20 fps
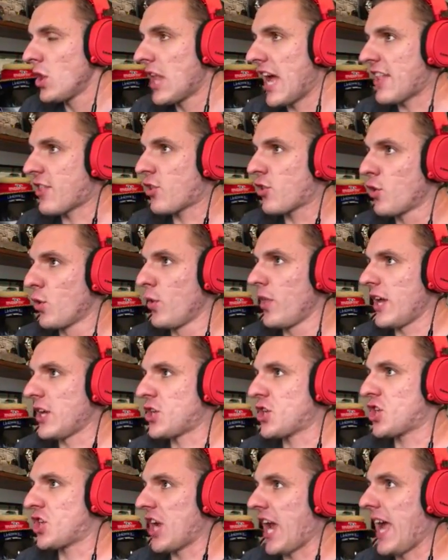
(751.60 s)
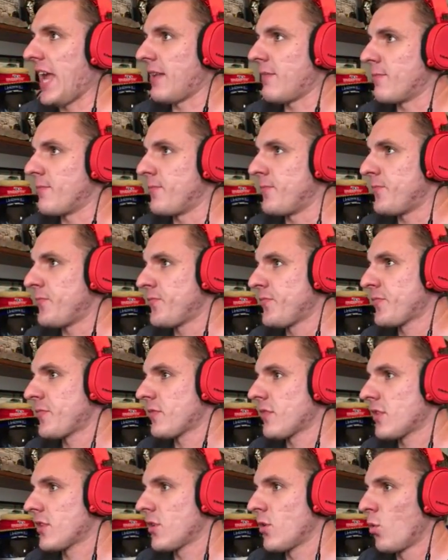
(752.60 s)
Let's do this shit!
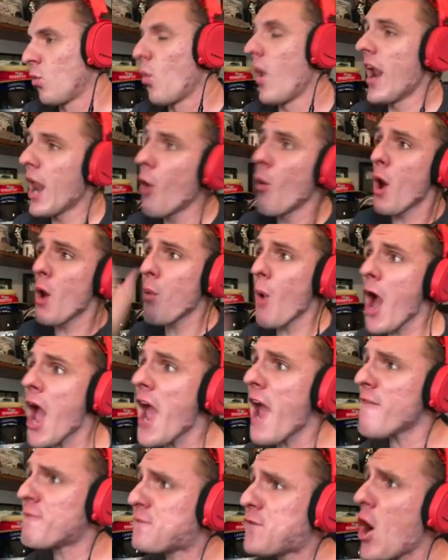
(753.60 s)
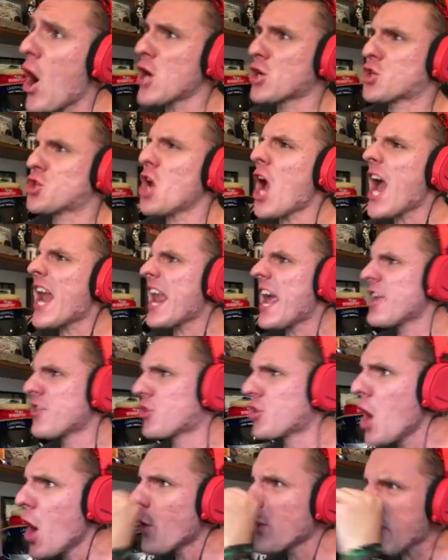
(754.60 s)
What are we waiting for,
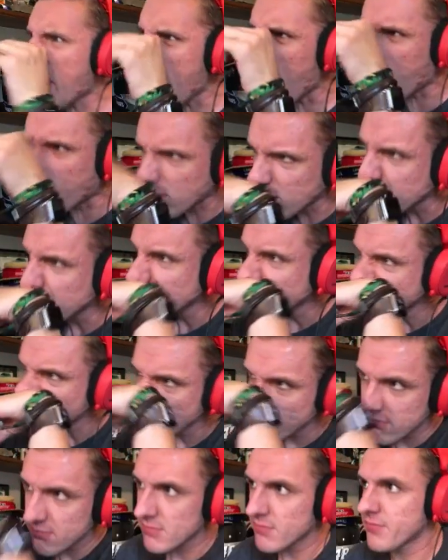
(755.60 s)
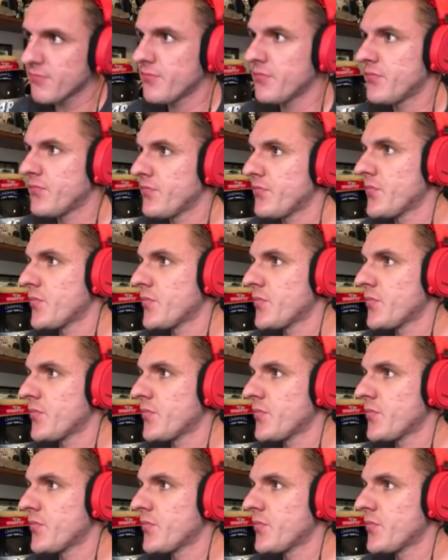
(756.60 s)
Chinese New Year? Anytime rage.